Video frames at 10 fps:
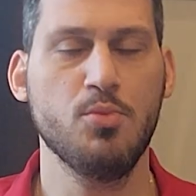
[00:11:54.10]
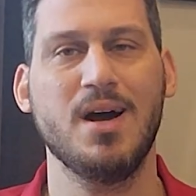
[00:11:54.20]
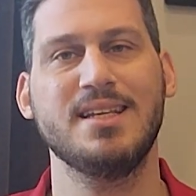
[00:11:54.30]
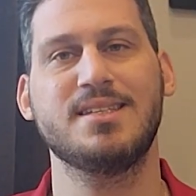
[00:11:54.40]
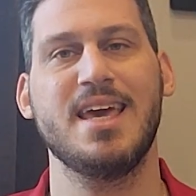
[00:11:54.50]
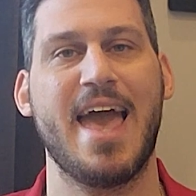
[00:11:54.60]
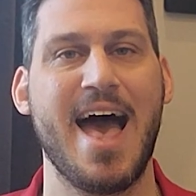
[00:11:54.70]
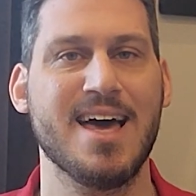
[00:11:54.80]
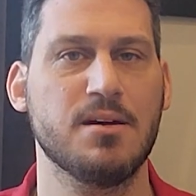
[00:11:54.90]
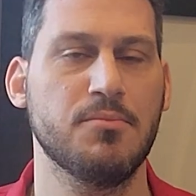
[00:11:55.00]
might say,
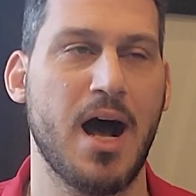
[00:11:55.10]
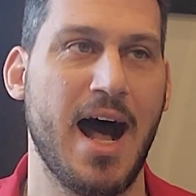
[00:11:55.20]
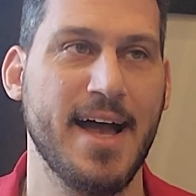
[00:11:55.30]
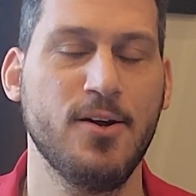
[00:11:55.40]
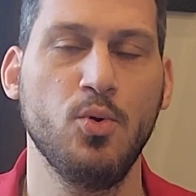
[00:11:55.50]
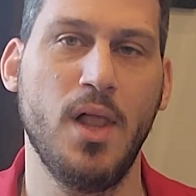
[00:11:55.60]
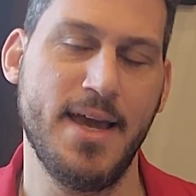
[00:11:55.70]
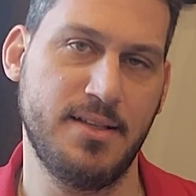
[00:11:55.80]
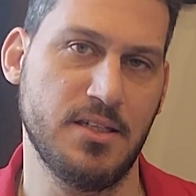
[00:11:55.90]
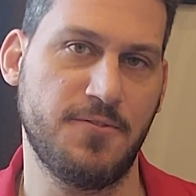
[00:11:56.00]
Adam, I don't
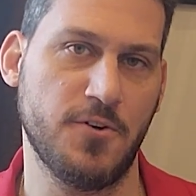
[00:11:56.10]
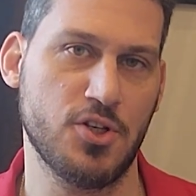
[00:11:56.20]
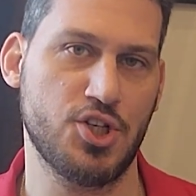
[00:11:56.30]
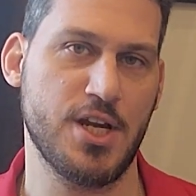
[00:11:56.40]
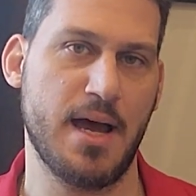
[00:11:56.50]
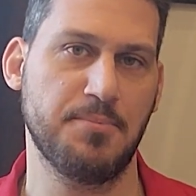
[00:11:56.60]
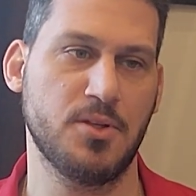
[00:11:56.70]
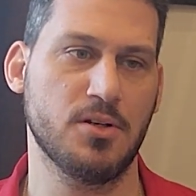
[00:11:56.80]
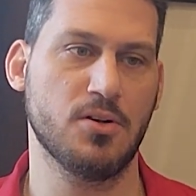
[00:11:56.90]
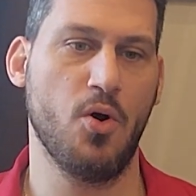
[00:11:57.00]
like this first
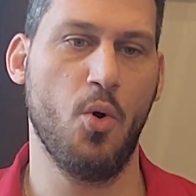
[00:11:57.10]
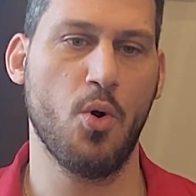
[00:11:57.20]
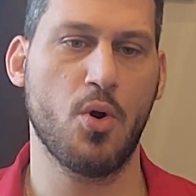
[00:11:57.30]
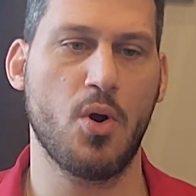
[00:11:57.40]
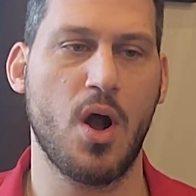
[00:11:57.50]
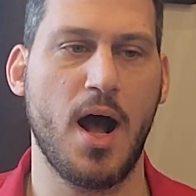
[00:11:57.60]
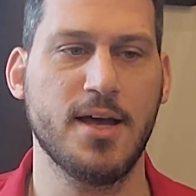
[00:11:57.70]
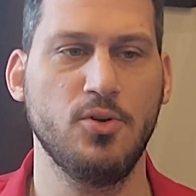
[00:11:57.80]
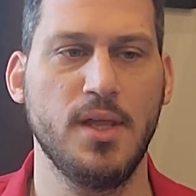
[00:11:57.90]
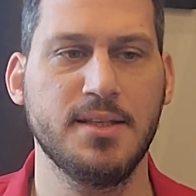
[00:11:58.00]
chapter, or I
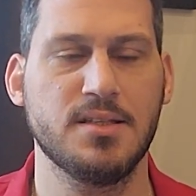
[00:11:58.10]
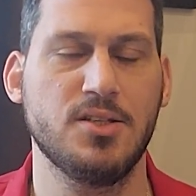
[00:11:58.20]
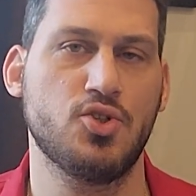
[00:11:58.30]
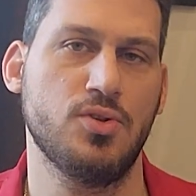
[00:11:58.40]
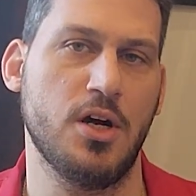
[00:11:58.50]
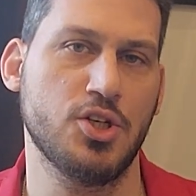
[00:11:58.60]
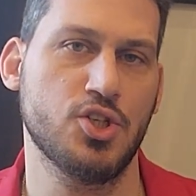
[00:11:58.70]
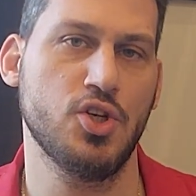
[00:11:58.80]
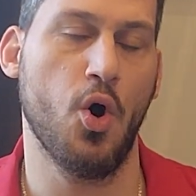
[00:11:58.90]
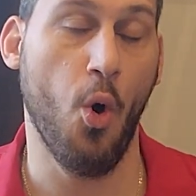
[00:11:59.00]
don't like this
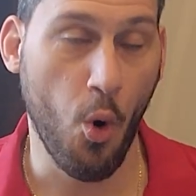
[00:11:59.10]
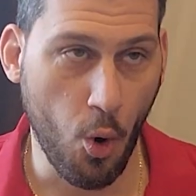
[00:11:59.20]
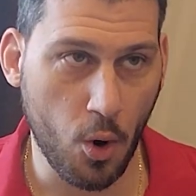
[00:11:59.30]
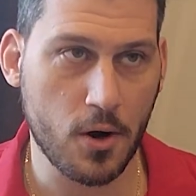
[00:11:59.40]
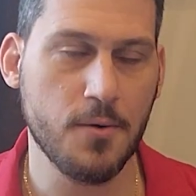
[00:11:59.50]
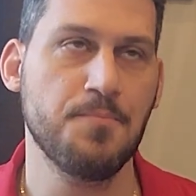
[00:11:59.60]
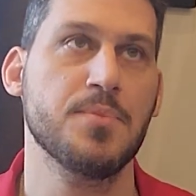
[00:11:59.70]
introduction, or